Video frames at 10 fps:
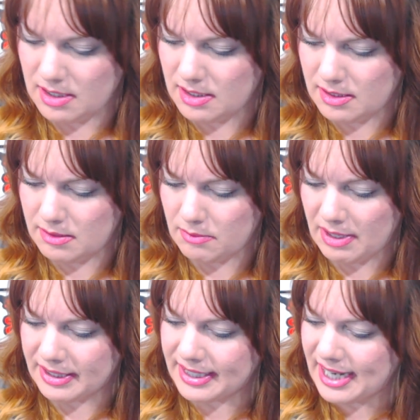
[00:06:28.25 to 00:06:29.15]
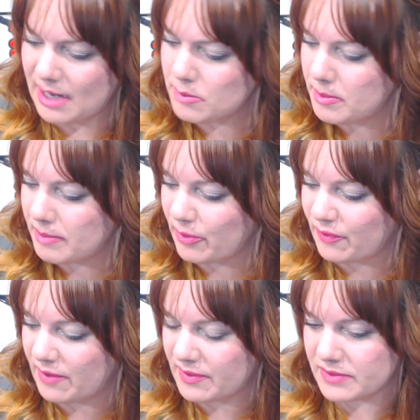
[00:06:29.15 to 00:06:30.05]
I can't
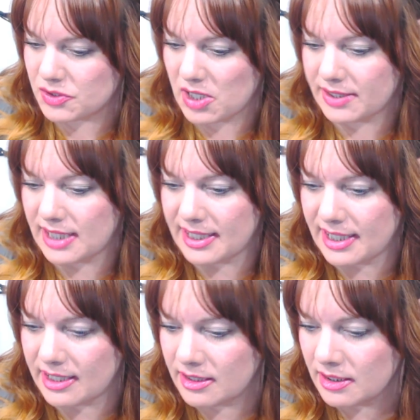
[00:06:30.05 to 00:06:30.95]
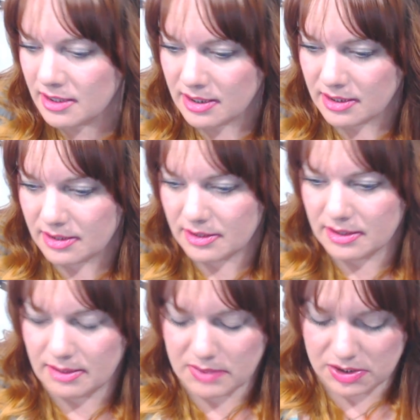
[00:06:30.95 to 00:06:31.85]
remember if I've even tried that yet,
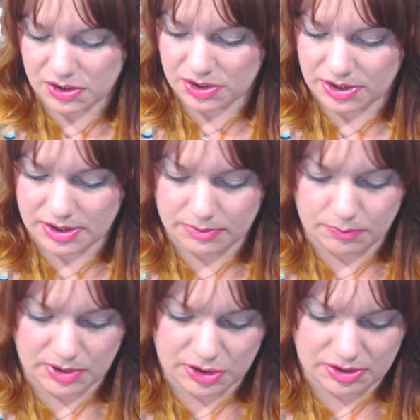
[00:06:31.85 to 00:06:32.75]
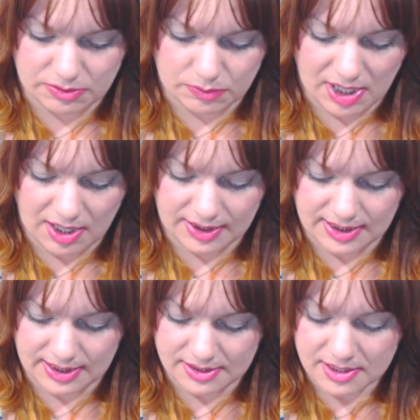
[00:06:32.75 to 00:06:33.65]
and I'm not sure which
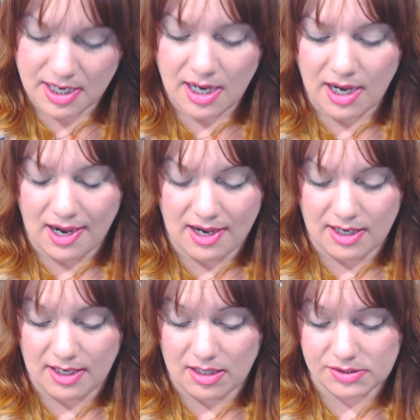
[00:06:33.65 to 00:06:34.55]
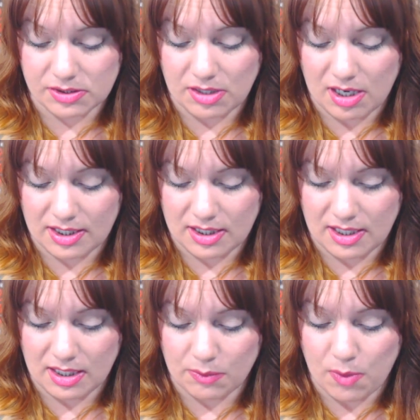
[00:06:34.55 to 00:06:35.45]
kind it is. Also
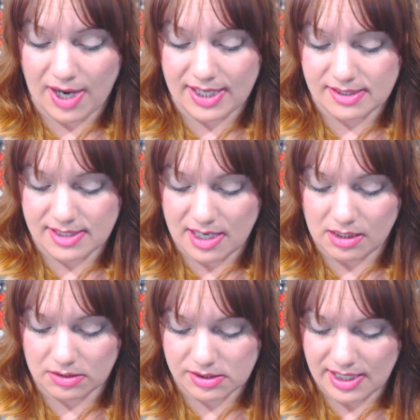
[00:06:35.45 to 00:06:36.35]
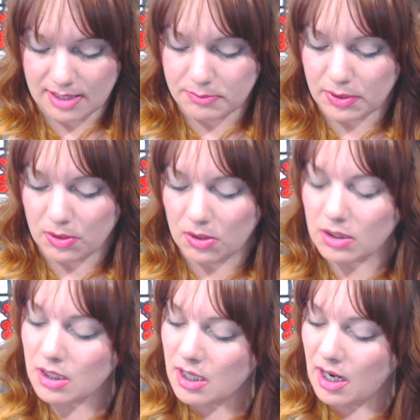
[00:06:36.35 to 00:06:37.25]
got a YSL
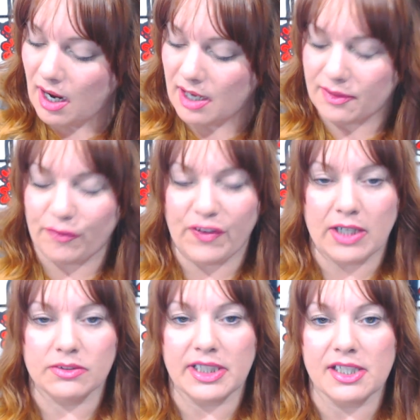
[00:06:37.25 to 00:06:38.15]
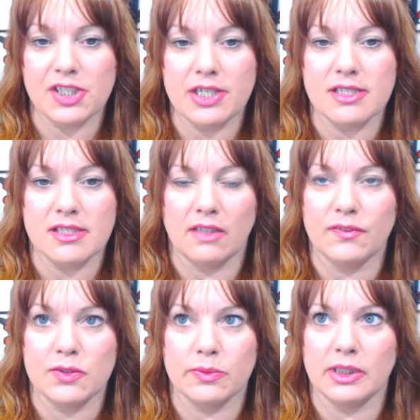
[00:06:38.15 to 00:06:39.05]
sample. The foundation
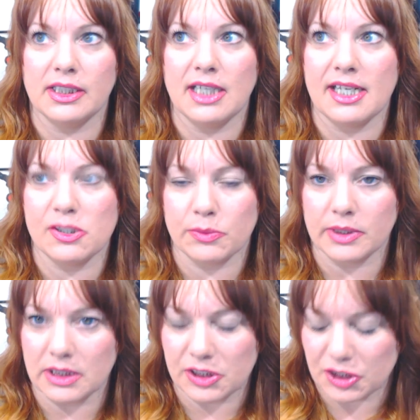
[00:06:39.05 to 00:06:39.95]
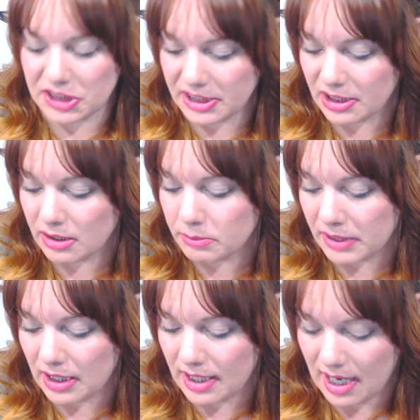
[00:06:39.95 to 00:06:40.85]
itself is really nice, really
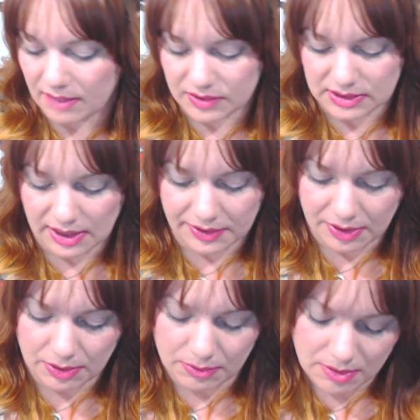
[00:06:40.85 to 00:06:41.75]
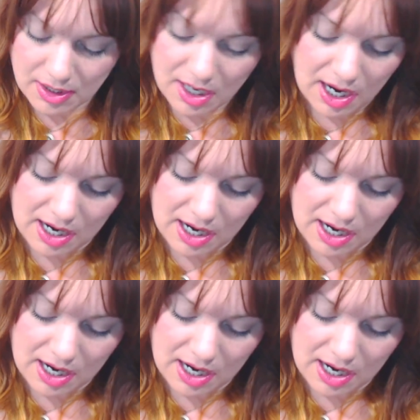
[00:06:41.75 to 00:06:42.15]
sheer, but have to tell you,